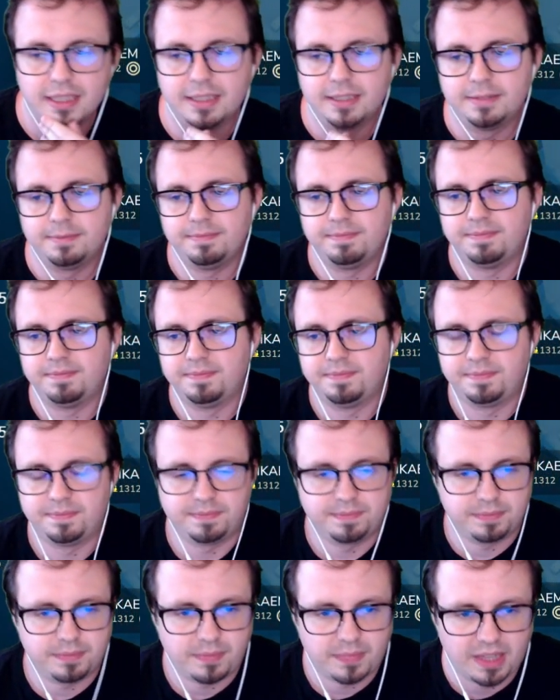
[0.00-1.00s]
I'm
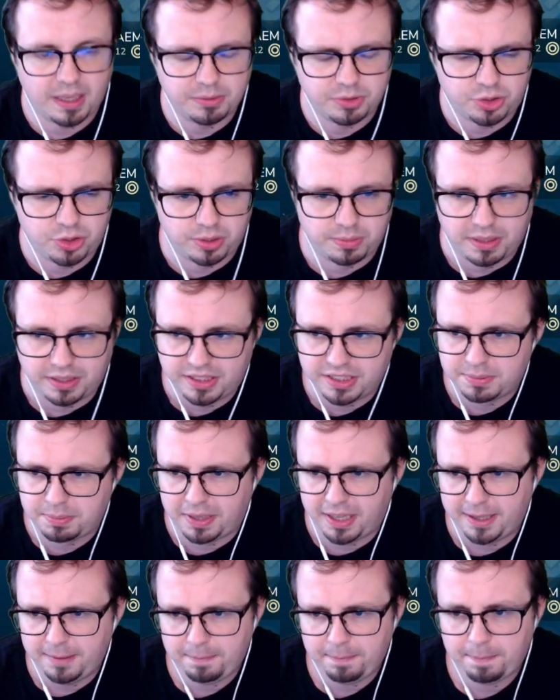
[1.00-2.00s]
not sure about this
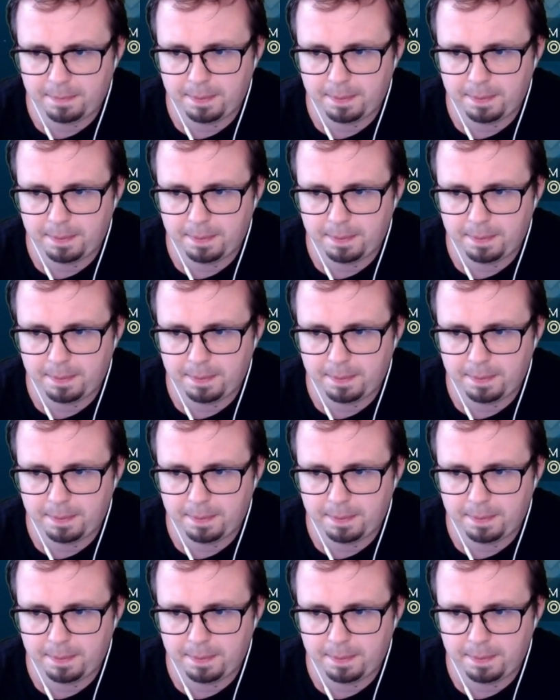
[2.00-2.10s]
play.